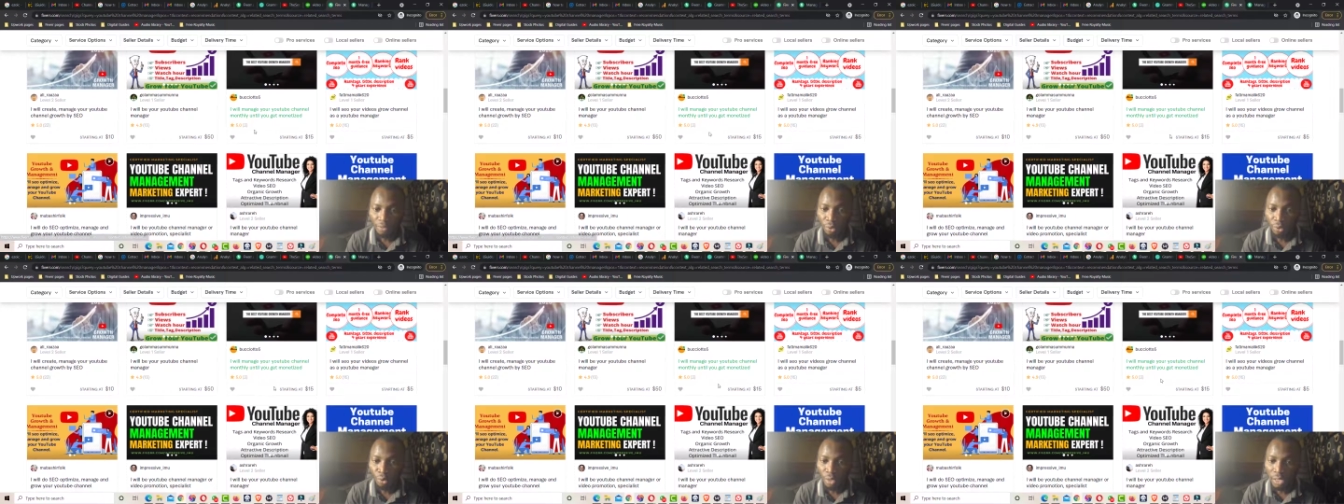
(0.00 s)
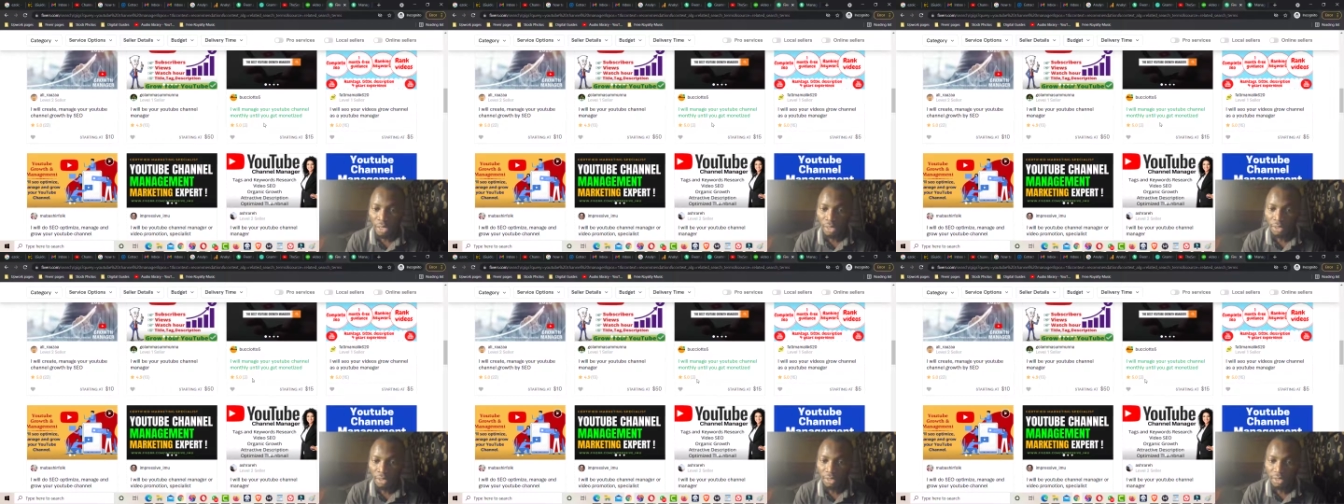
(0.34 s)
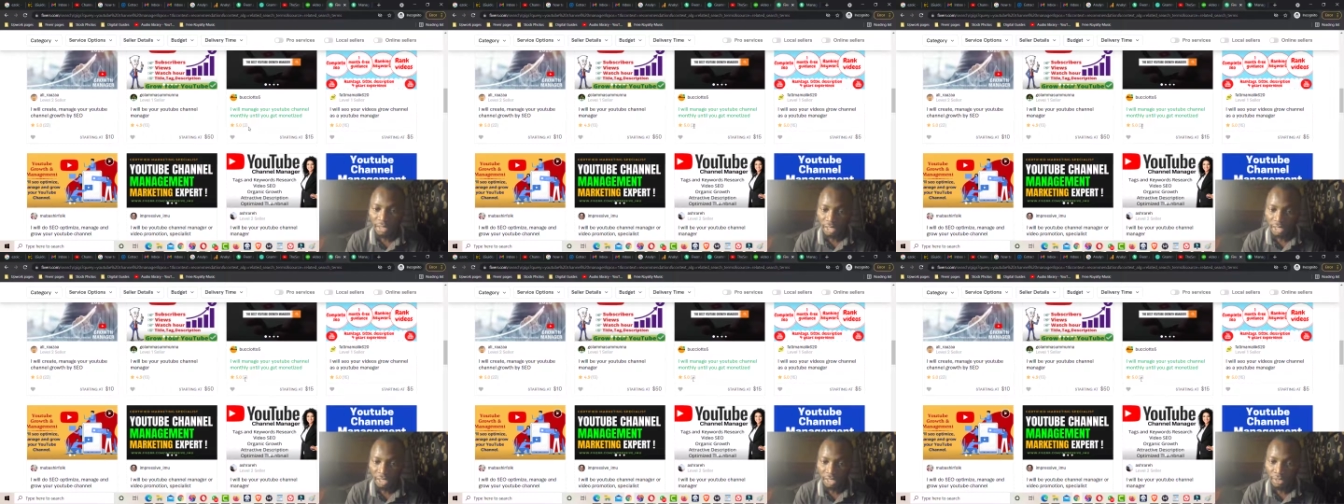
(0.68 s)
only
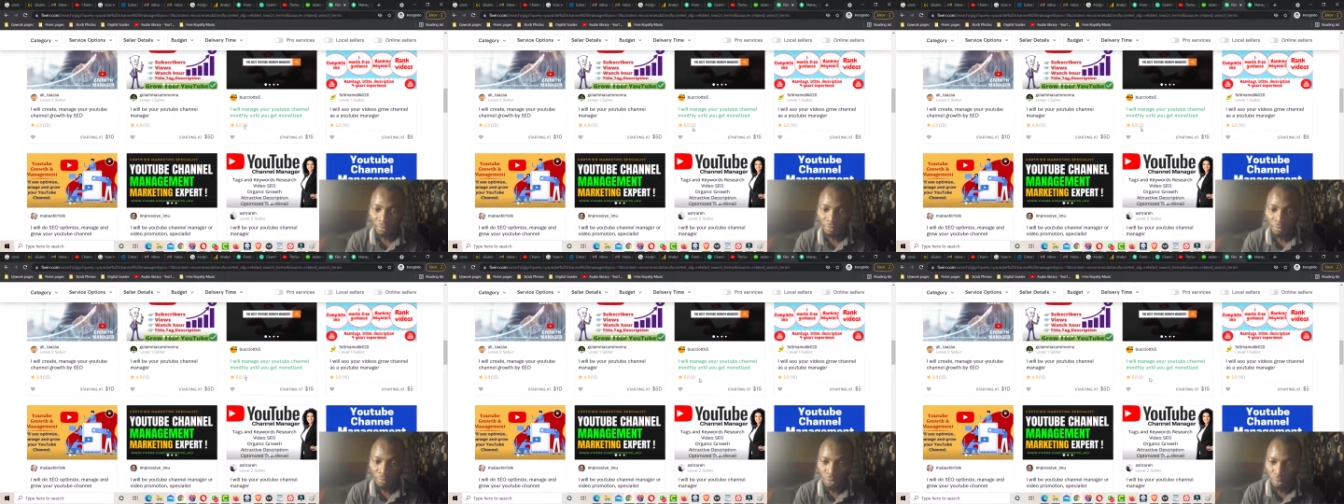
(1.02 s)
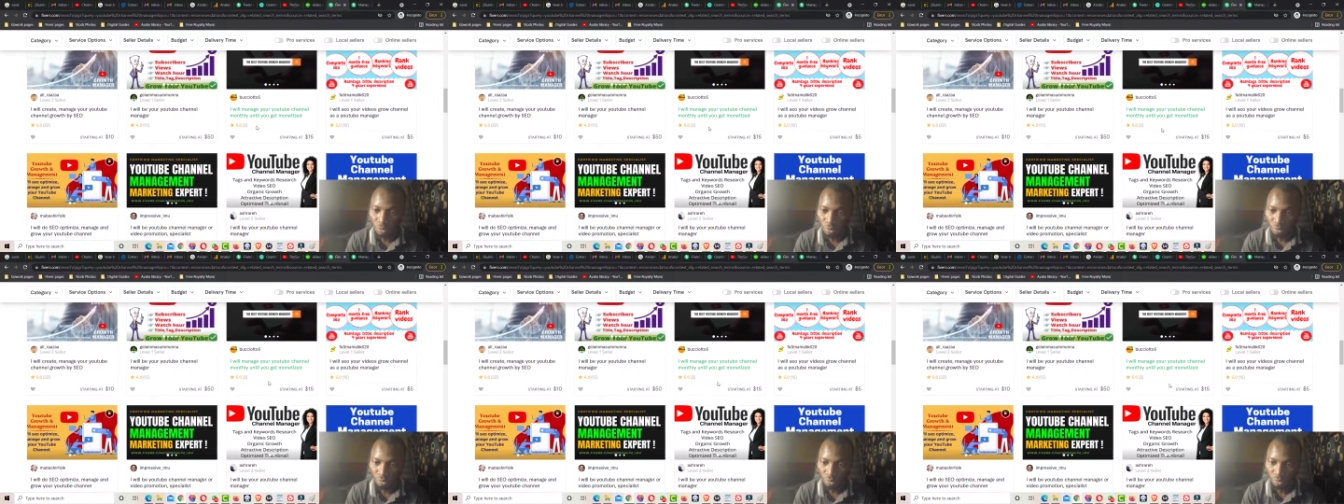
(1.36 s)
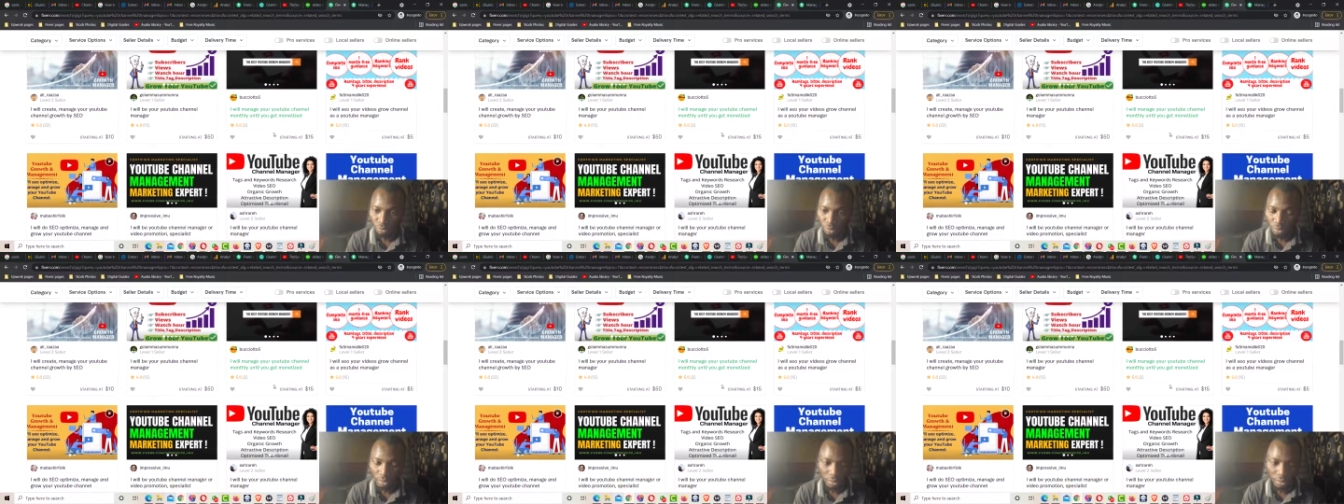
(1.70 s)
3 reviews
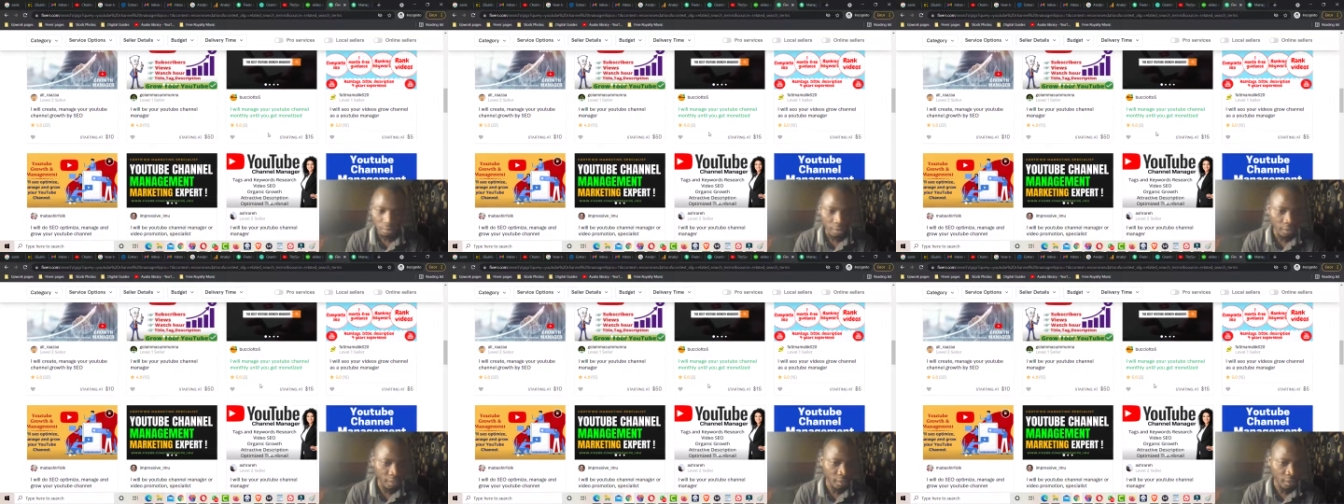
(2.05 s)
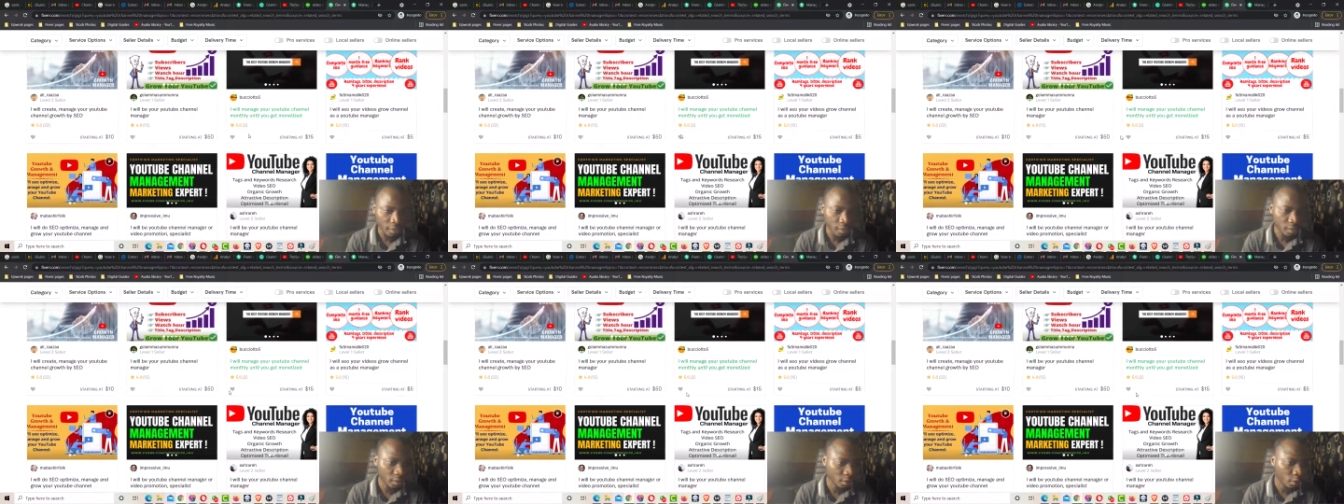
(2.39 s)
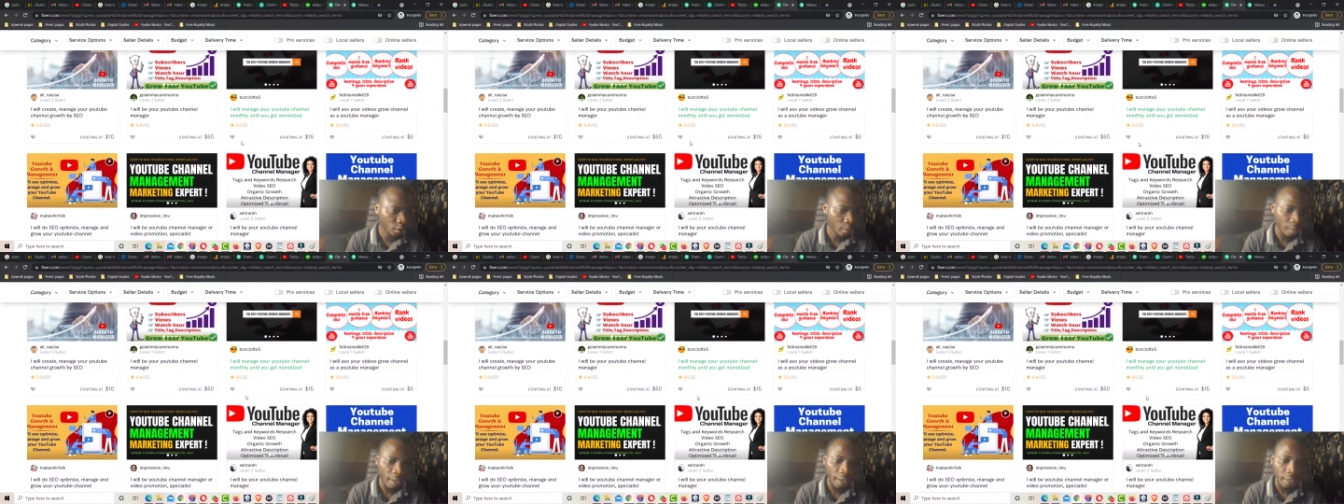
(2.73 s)
existing on
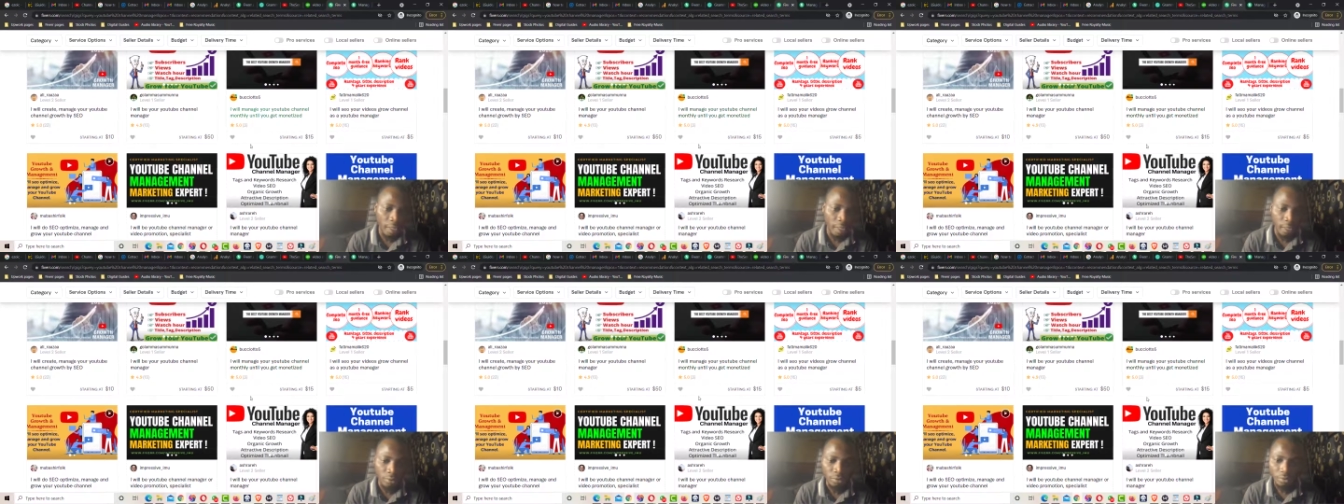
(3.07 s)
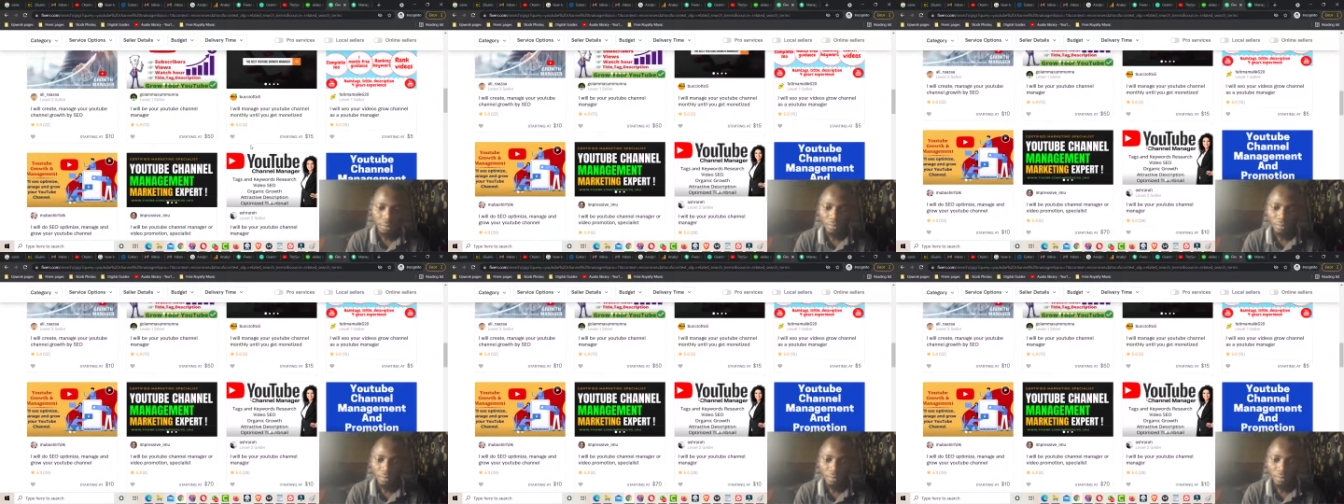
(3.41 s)
my account.